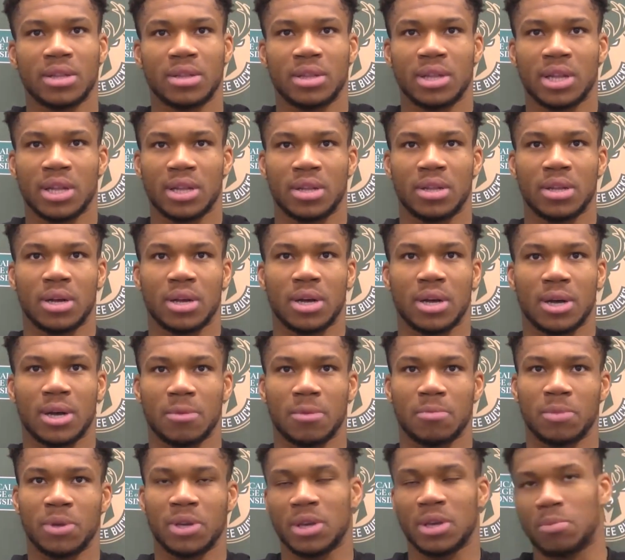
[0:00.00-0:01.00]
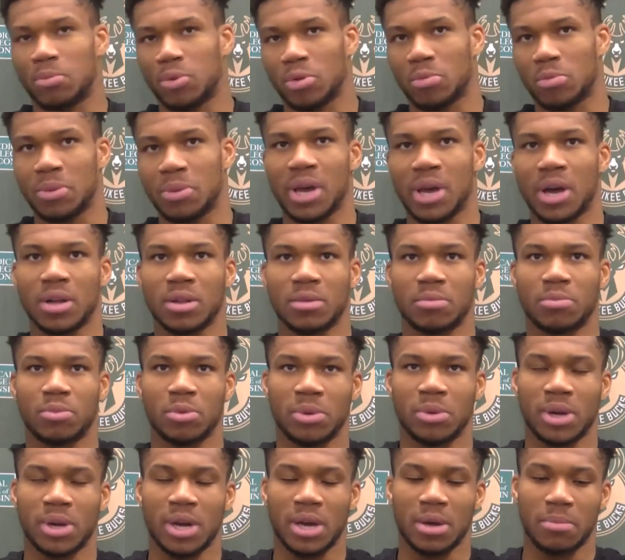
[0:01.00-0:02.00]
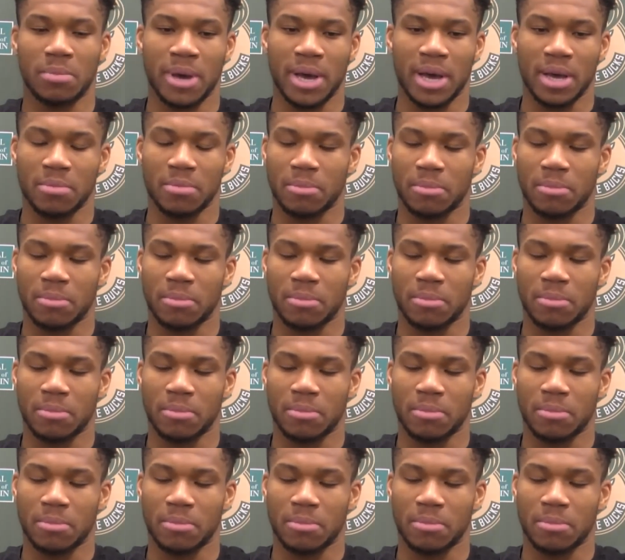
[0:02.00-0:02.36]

That um, he could pull me out, and pull me right back.